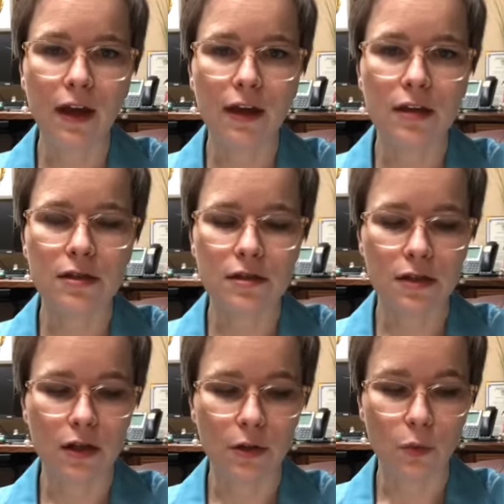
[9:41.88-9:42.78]
and
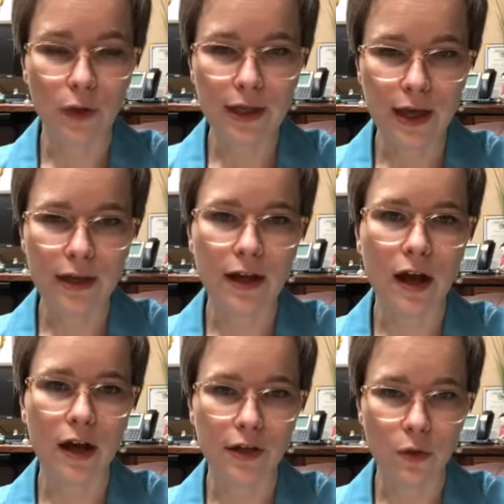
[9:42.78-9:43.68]
we
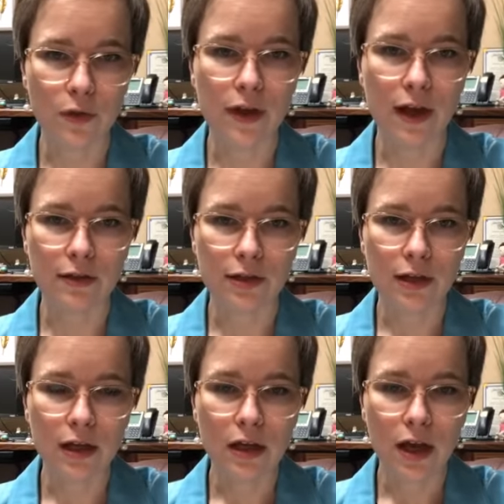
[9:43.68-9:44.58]
cannot ignore that.
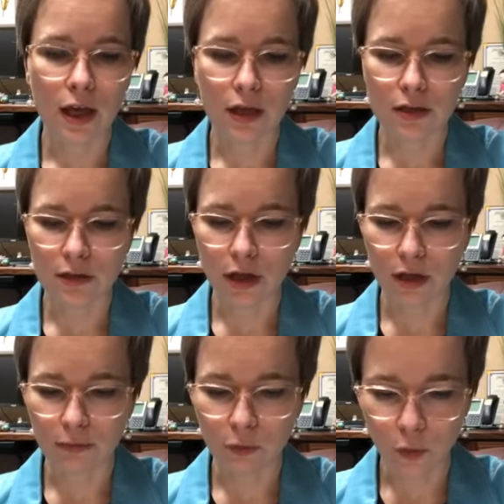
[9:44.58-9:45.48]
And
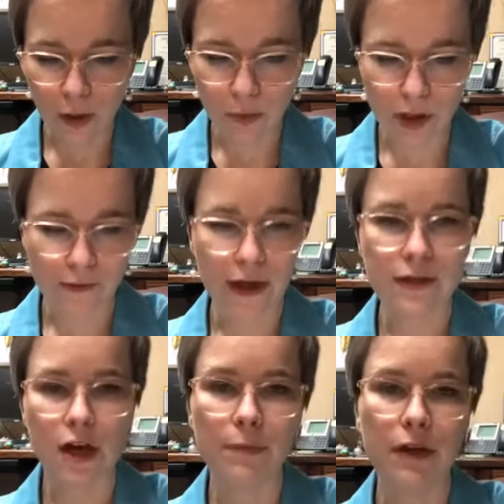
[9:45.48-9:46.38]
while we're on that
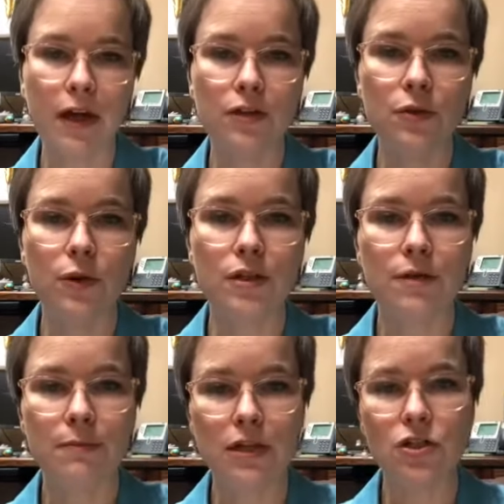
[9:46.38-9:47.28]
topic, I do want
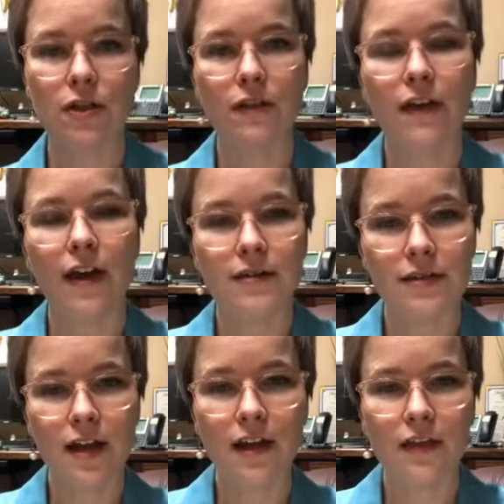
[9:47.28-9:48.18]
to mention
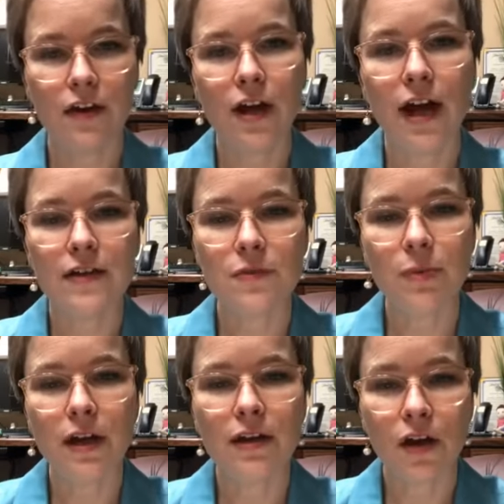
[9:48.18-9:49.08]
that there has
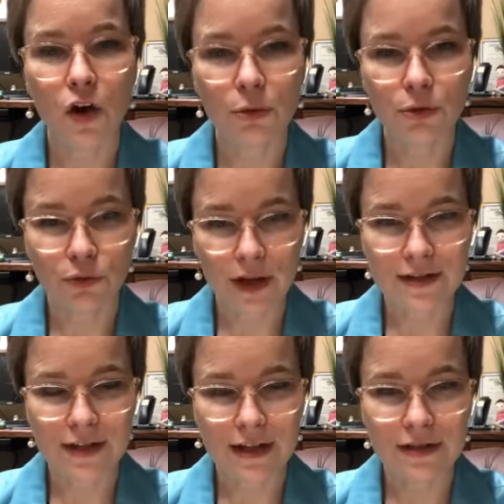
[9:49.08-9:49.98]
been a Homer
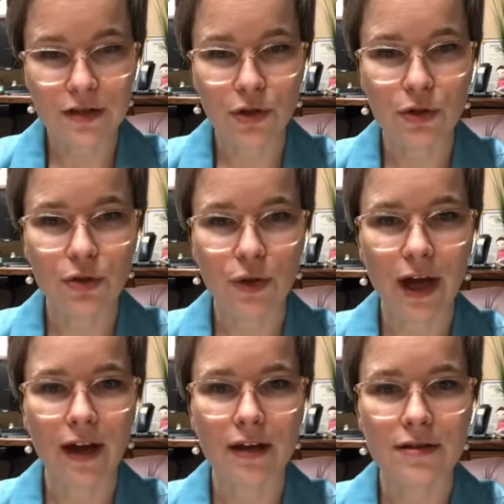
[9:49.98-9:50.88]
resident who
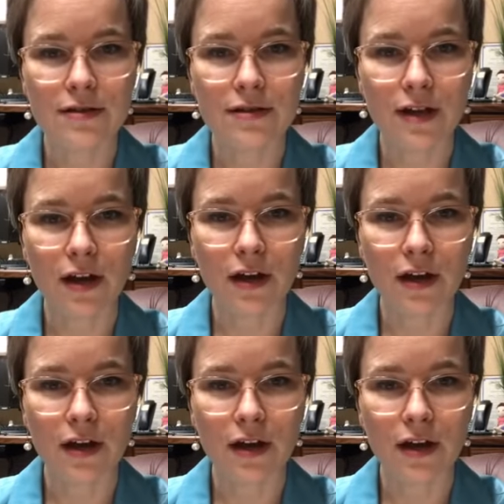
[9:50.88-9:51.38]
has